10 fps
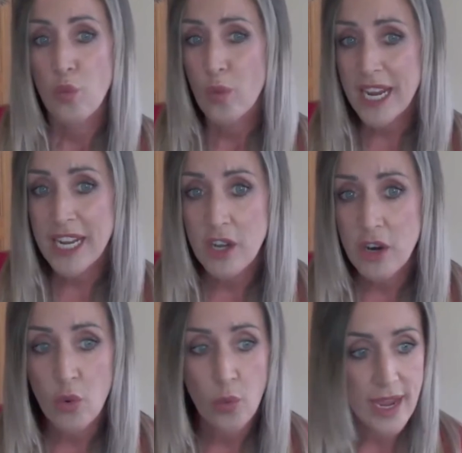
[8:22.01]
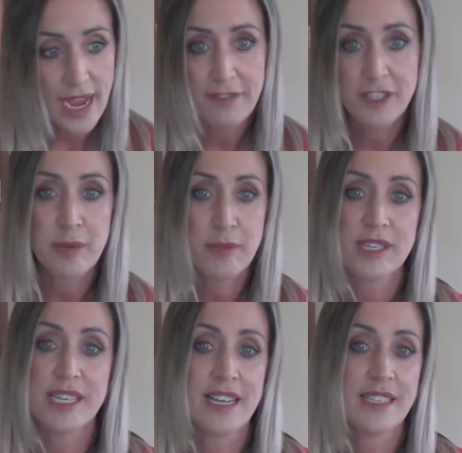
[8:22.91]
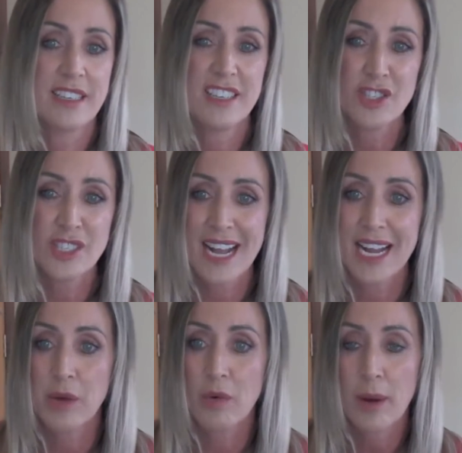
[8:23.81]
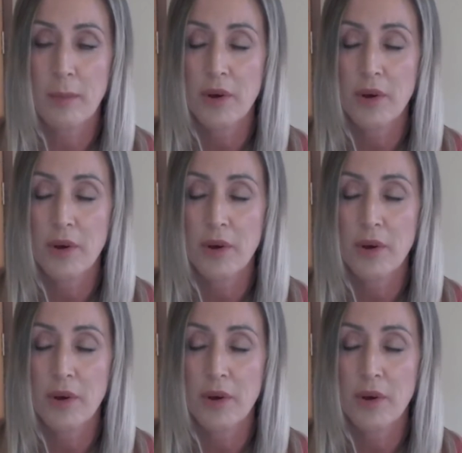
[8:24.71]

We know we have to be protected, not just anywhere,